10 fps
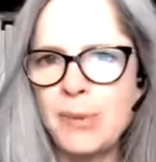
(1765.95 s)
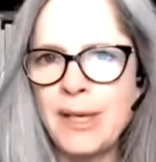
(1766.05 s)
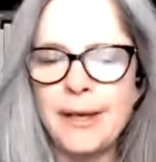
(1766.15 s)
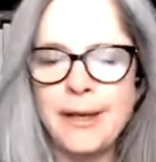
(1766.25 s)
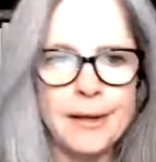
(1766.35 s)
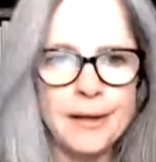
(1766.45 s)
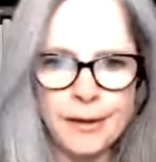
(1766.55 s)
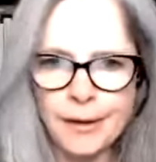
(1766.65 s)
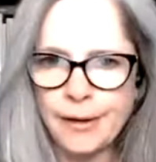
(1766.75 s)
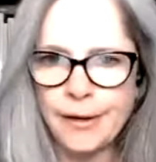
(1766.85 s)
being
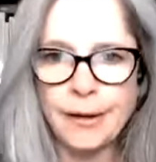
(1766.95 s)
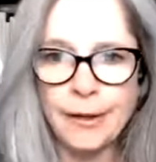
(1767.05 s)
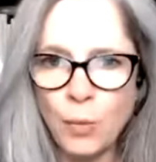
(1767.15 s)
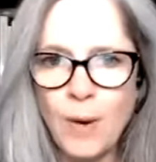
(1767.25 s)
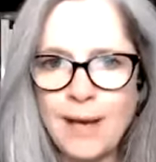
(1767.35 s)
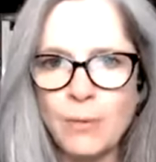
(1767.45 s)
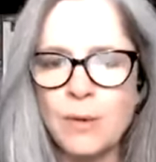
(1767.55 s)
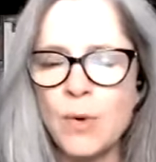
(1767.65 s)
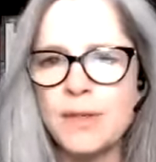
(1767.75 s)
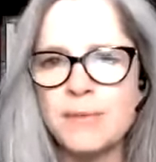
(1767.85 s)
the way we
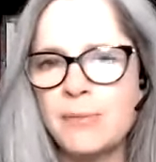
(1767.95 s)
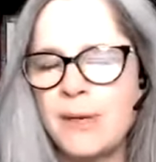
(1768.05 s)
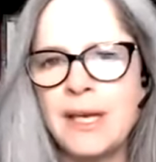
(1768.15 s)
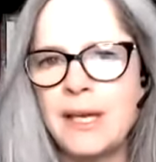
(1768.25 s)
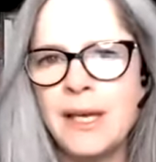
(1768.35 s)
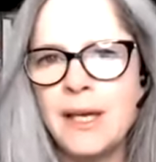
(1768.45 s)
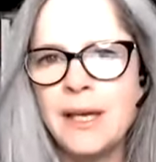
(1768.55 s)
want them to be.